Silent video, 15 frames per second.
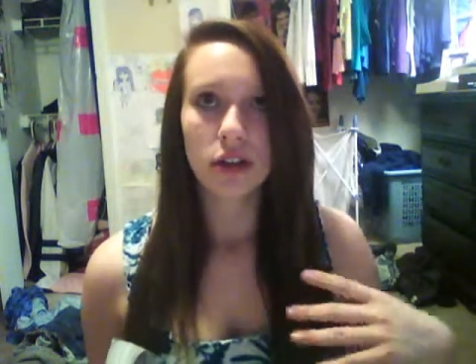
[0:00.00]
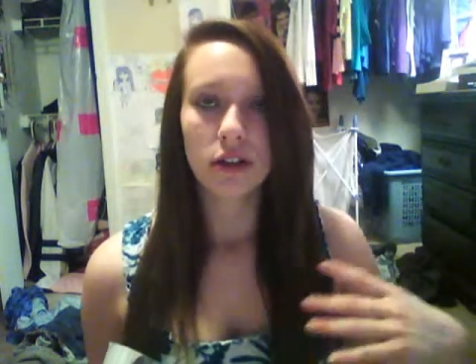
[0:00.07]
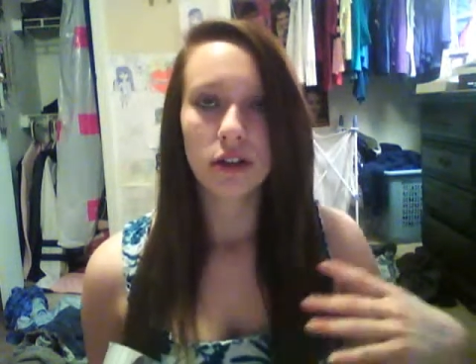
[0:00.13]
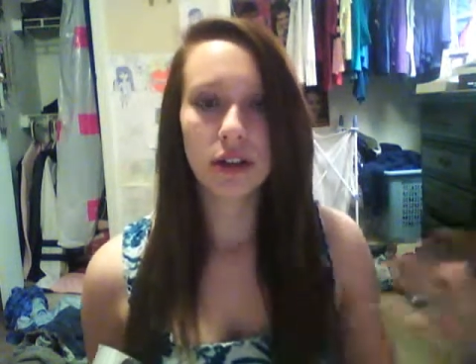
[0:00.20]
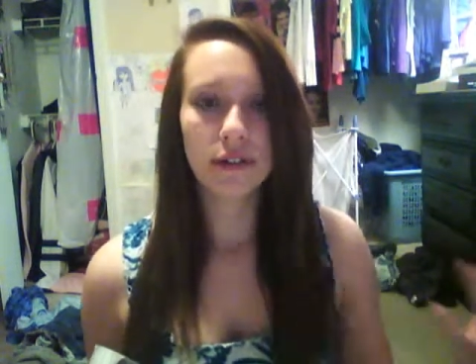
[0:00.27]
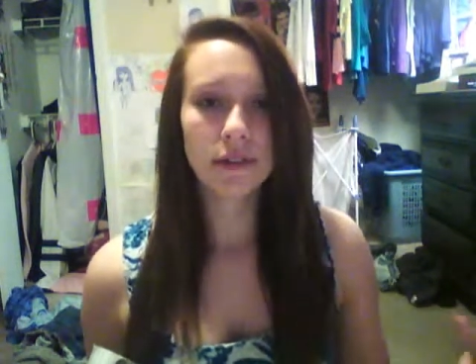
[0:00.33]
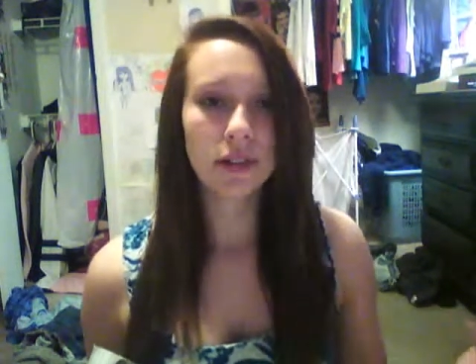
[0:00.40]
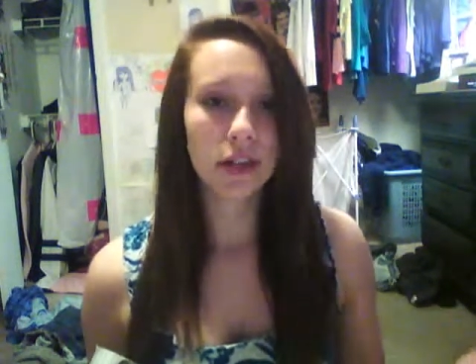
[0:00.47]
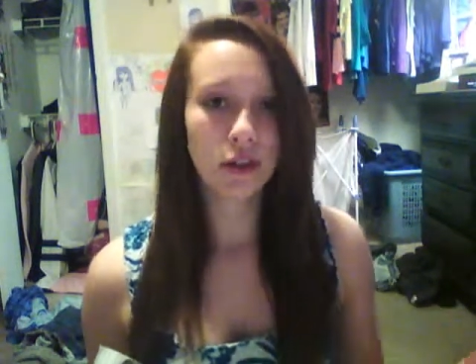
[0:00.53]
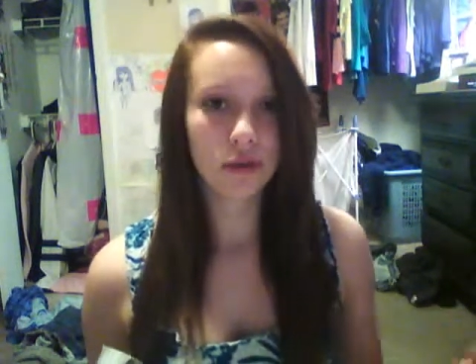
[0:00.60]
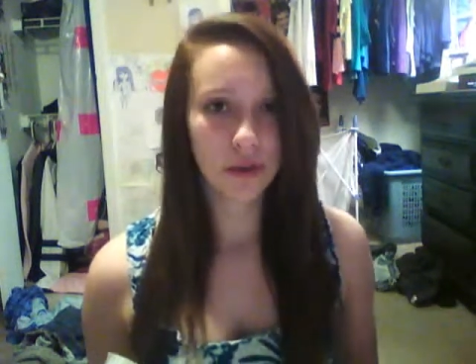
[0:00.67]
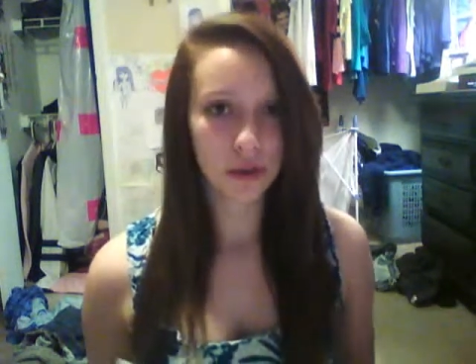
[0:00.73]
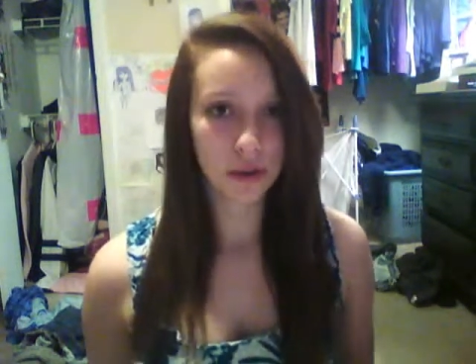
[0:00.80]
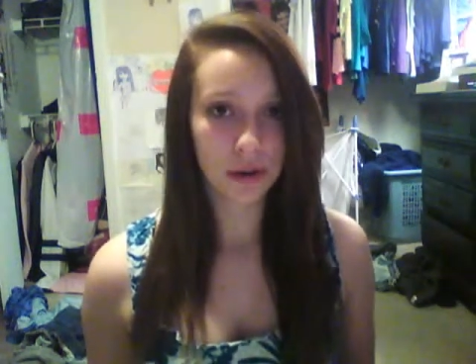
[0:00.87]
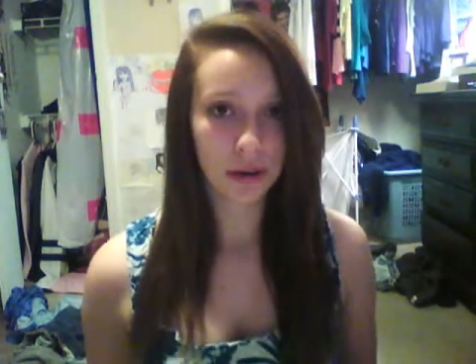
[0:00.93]
lives in New
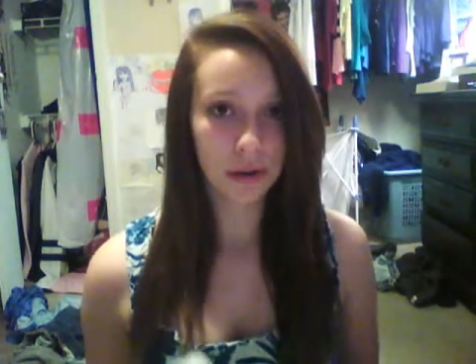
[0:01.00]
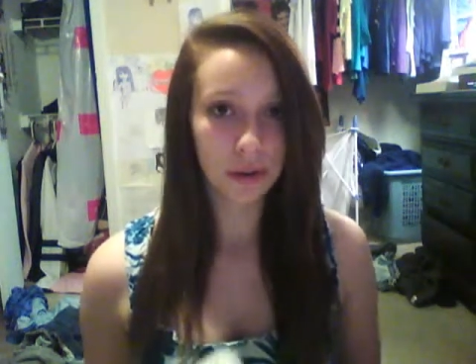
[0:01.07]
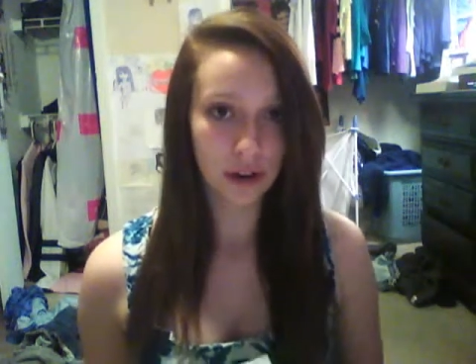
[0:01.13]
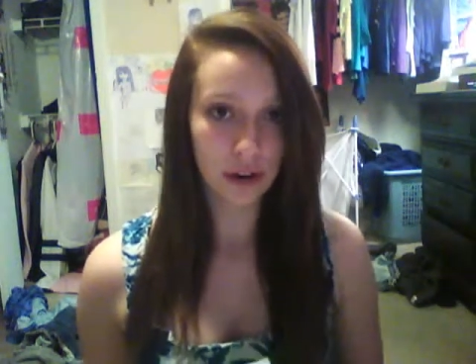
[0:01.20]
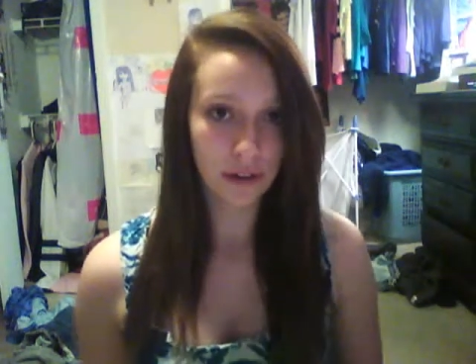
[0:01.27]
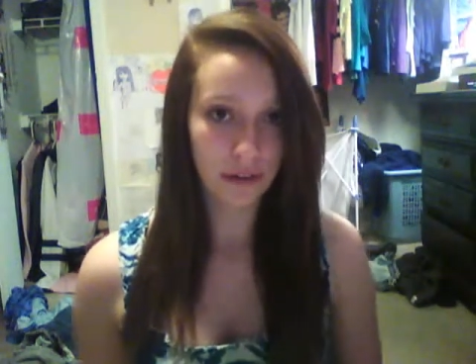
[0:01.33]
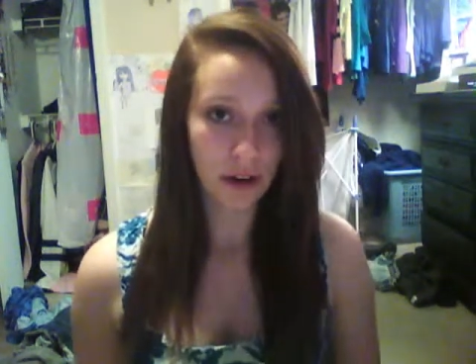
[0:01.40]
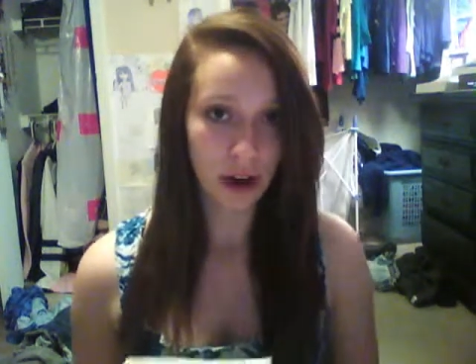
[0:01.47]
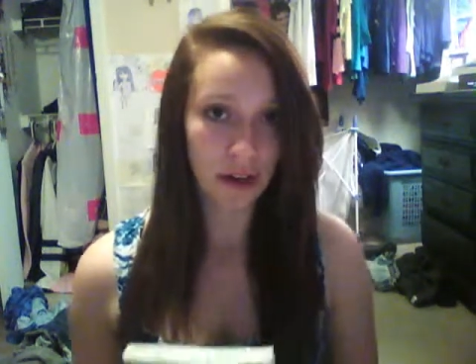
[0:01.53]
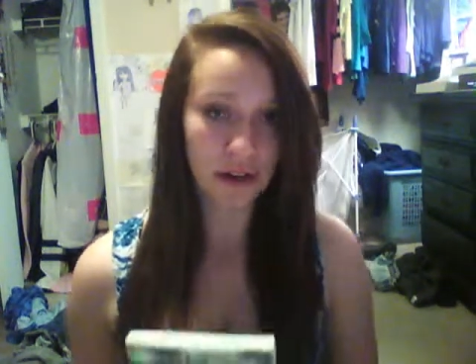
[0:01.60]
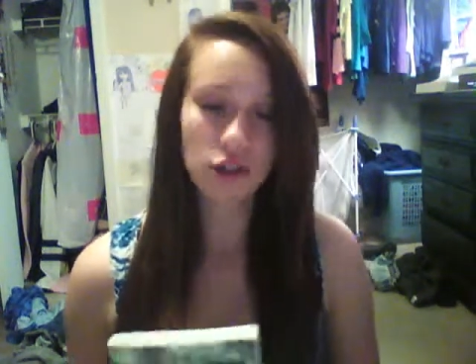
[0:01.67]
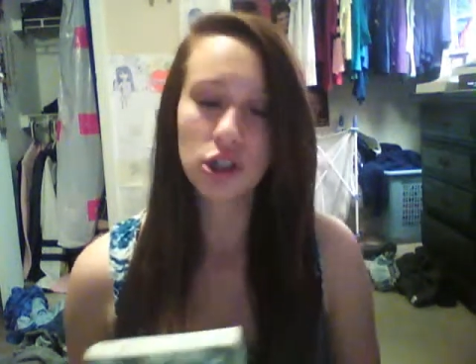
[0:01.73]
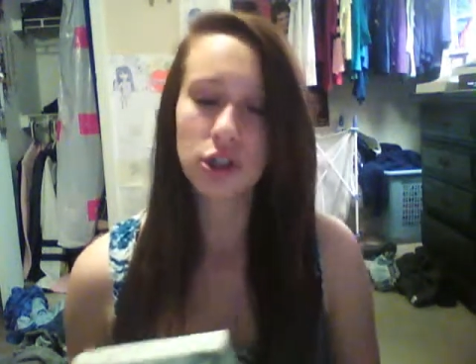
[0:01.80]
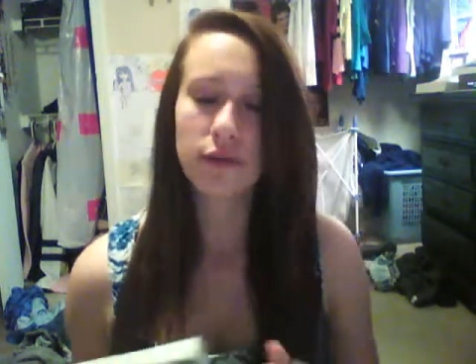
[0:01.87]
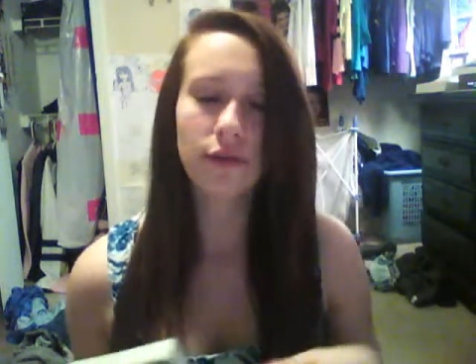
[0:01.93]
York with her father,
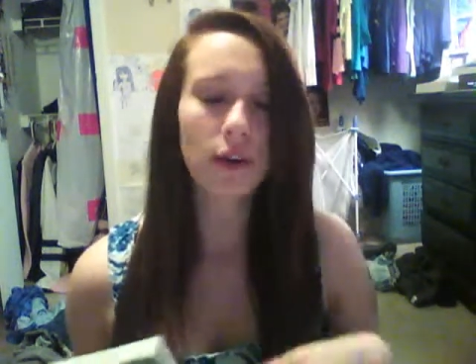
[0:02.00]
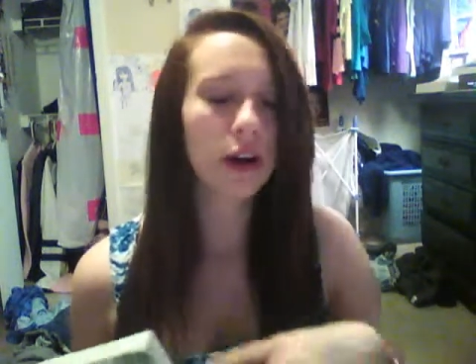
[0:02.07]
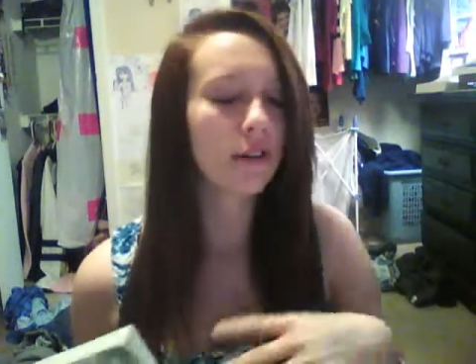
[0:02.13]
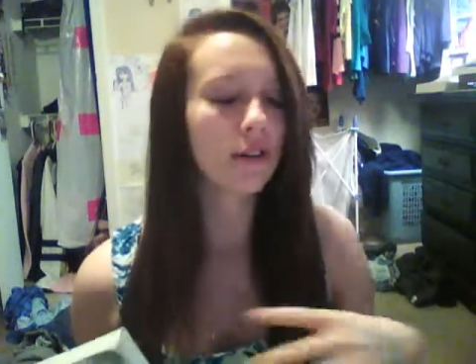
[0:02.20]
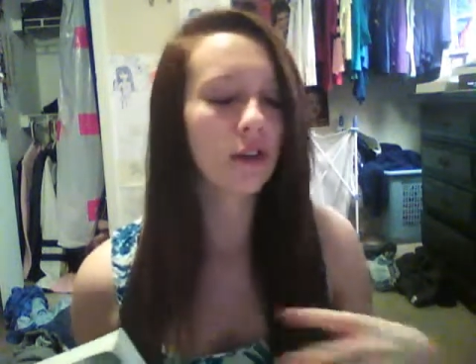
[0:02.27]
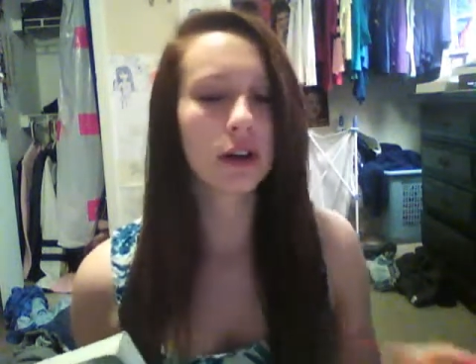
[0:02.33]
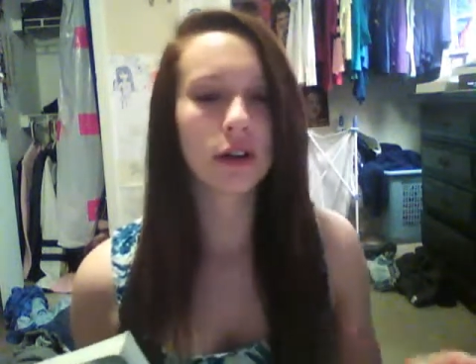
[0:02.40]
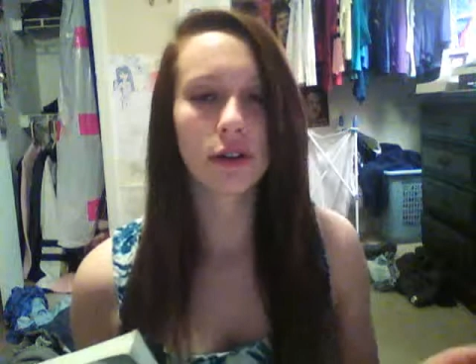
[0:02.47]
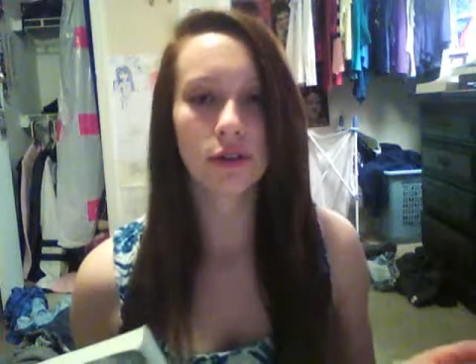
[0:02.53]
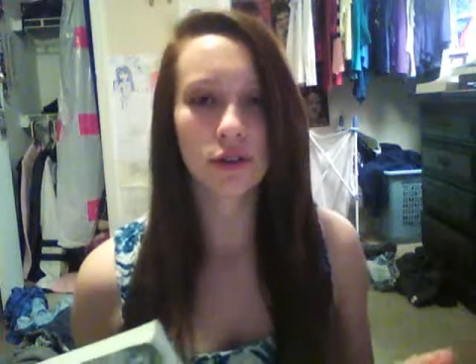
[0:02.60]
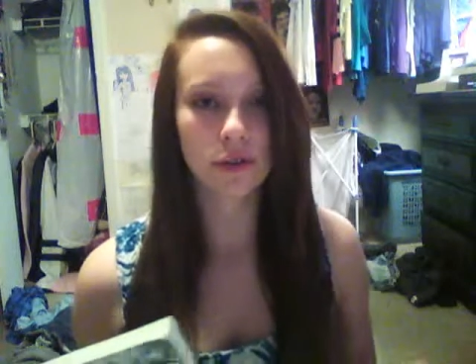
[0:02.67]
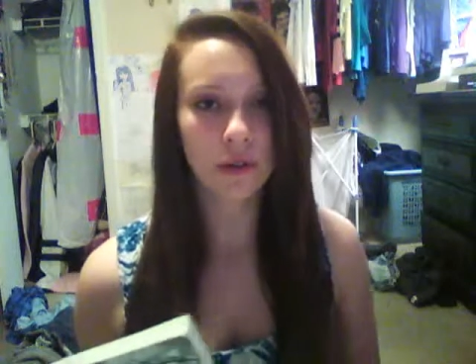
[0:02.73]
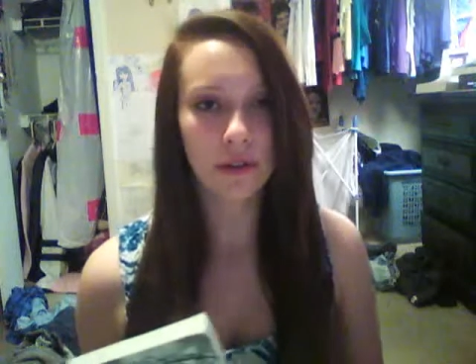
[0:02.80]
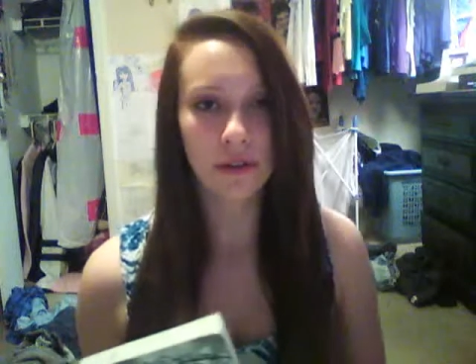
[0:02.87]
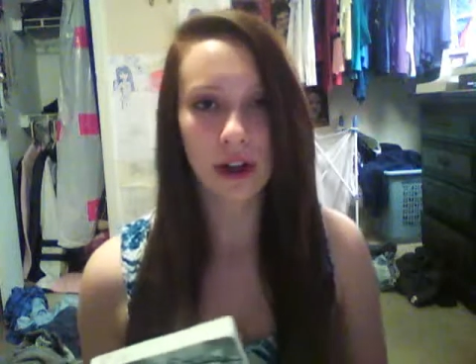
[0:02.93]
and she's very, very close
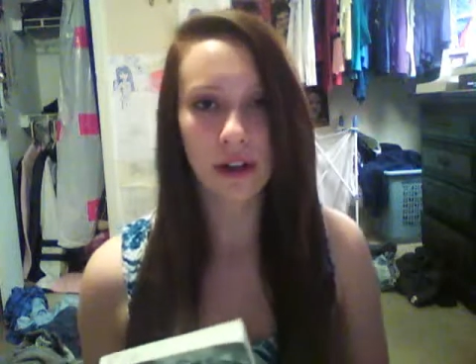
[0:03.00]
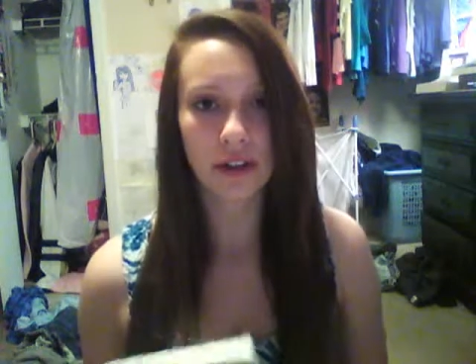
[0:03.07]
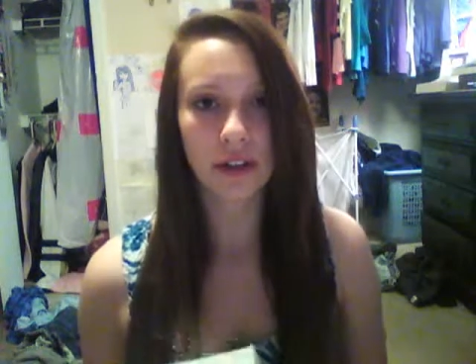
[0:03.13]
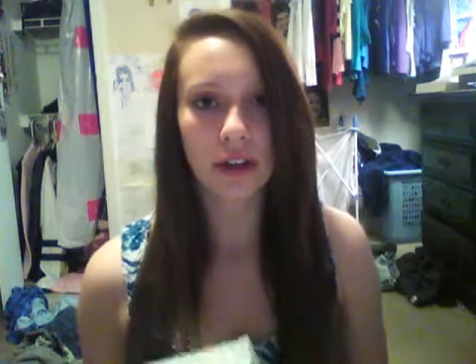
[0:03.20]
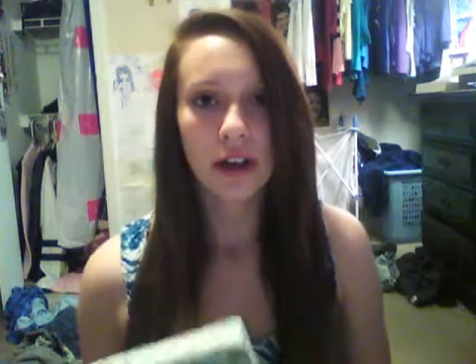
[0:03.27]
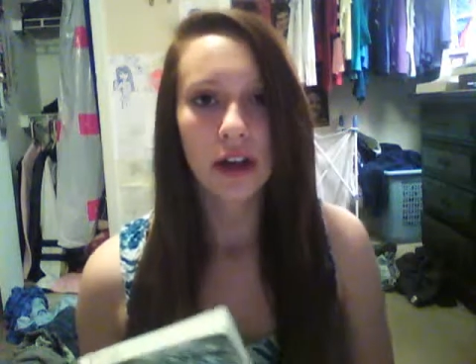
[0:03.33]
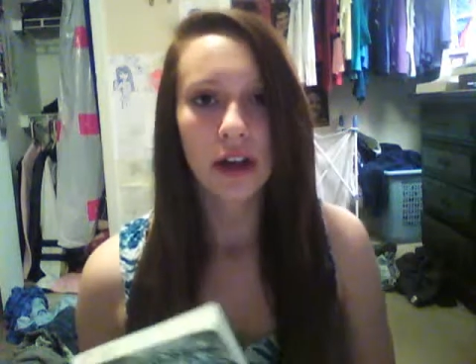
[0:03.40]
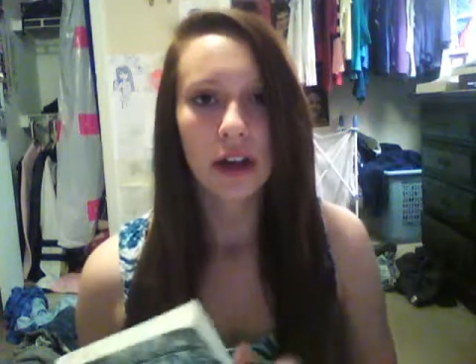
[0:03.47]
to her father.